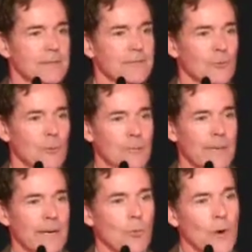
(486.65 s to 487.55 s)
for
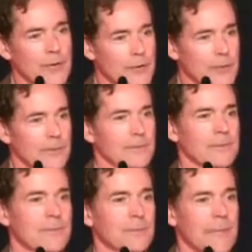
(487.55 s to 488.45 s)
my 1 year,
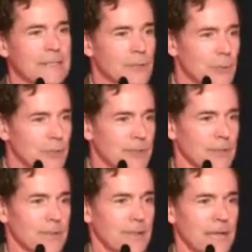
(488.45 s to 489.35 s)
my 2
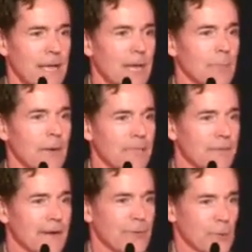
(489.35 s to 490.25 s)
year, and my
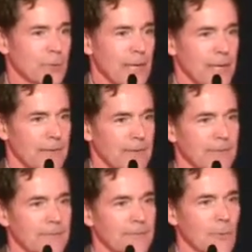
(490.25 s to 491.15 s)
5 year plan
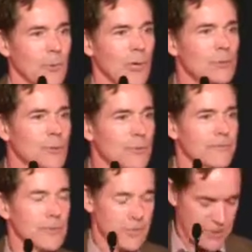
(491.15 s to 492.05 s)
for Auteur
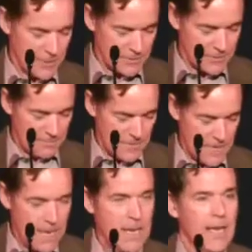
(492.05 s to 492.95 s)
Furnishings.
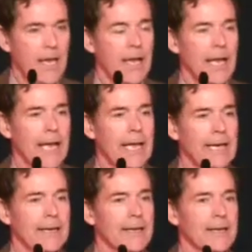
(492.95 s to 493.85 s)

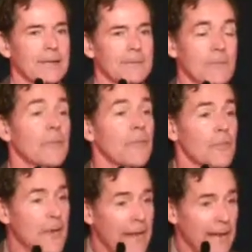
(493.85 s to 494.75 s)
And
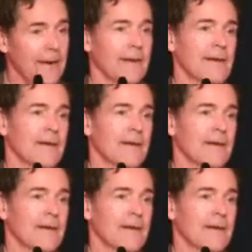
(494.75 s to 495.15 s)
then